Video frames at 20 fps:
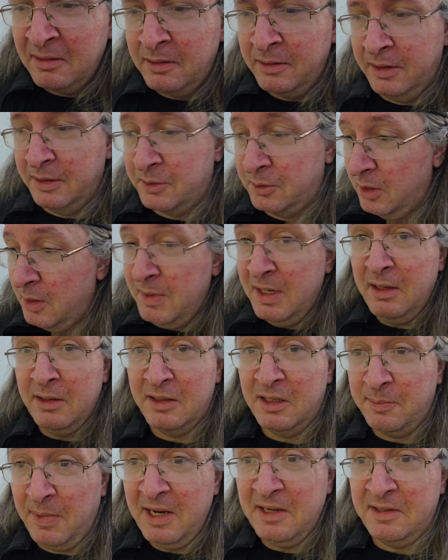It's creamy, it's
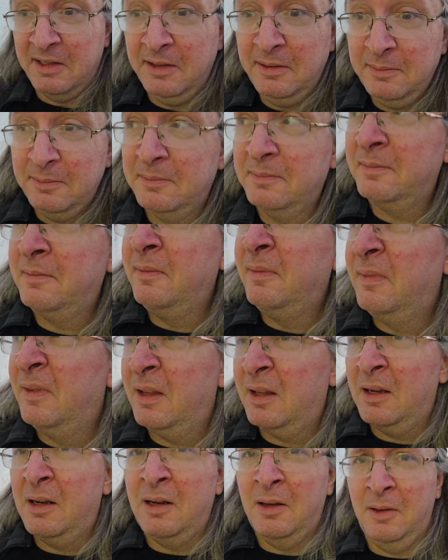spicy.
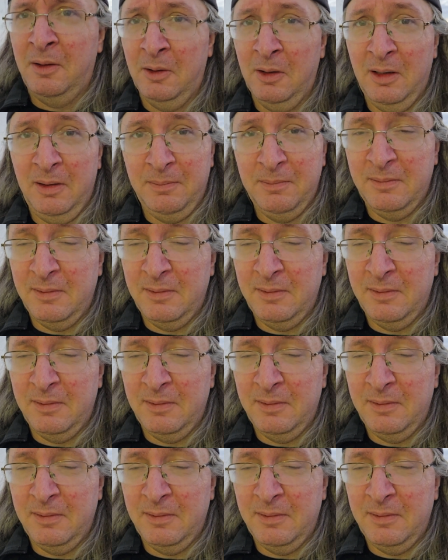There